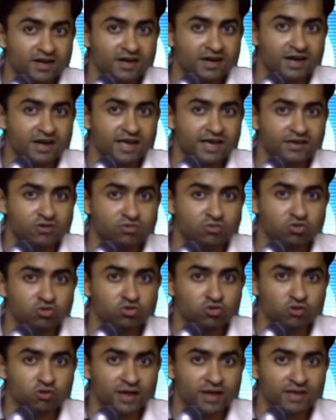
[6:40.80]
like
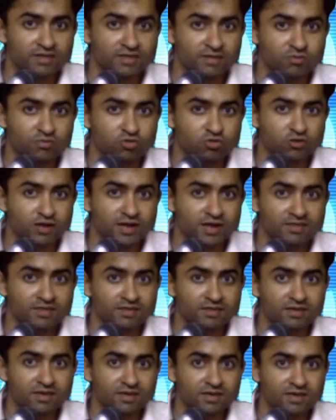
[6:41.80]
pneumothorax, hemothorax